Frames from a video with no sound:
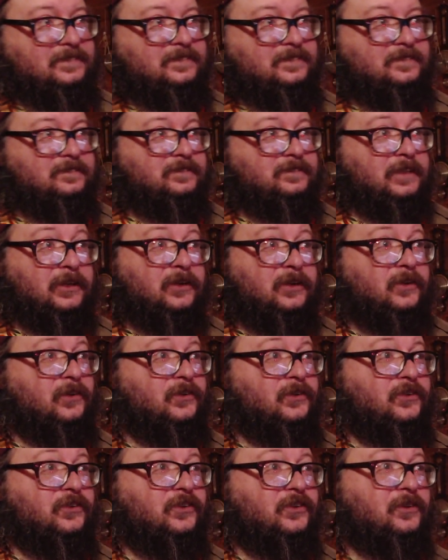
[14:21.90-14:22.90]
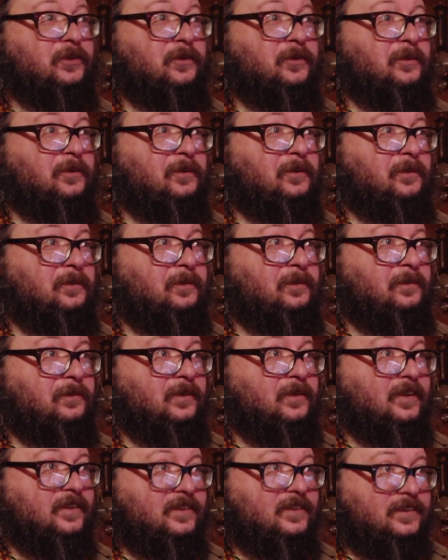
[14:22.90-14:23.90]
pharaohs
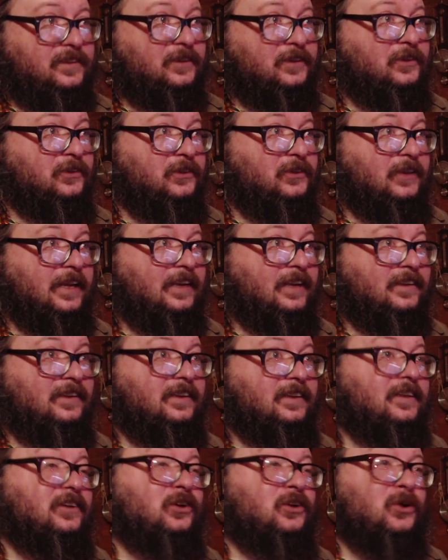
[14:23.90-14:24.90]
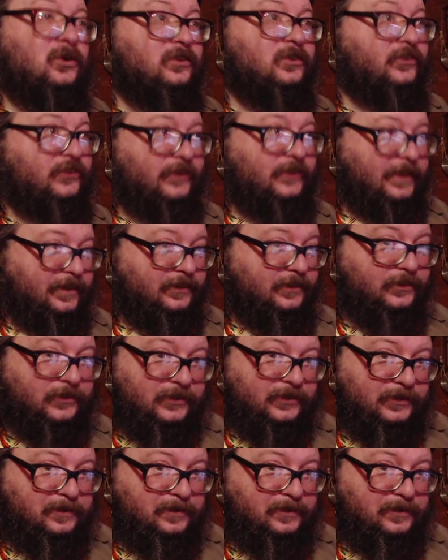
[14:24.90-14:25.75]
considered that the gold standard